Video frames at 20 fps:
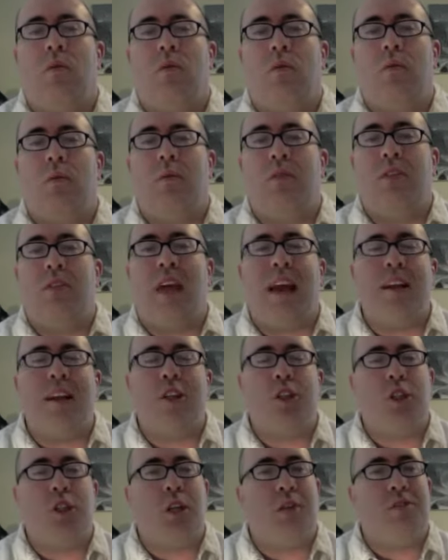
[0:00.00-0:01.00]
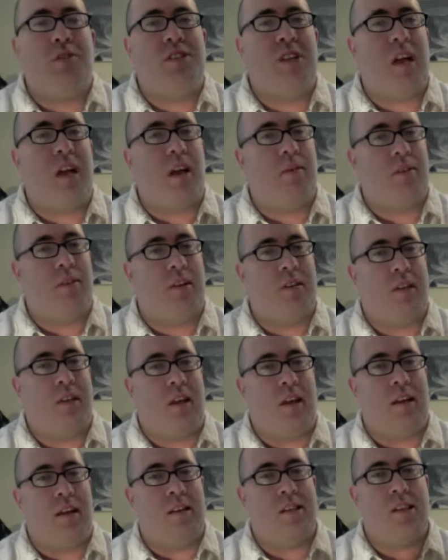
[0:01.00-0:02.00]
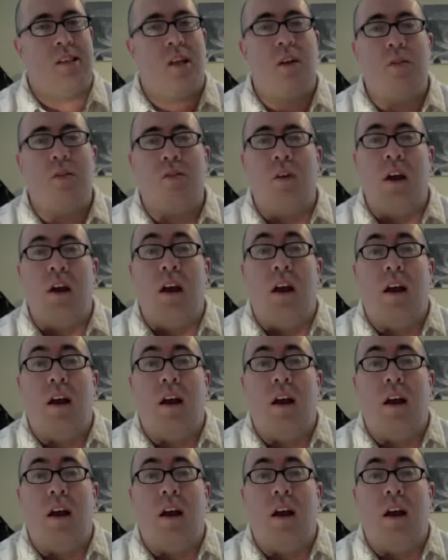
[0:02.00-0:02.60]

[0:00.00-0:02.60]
that shifts everything. Instead of